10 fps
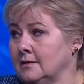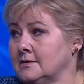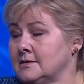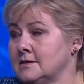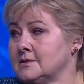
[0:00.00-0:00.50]

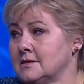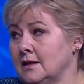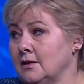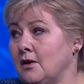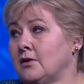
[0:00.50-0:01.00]
This is
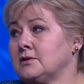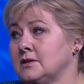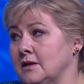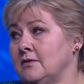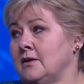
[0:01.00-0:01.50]
a
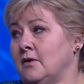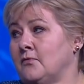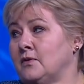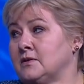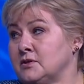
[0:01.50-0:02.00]
large area
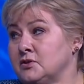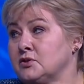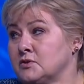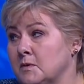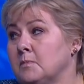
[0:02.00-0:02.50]
for
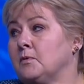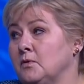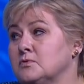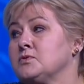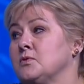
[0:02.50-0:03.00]
indigenous
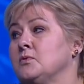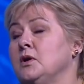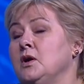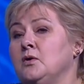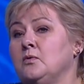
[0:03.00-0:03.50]
people also,
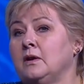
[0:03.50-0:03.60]
mm-hmm.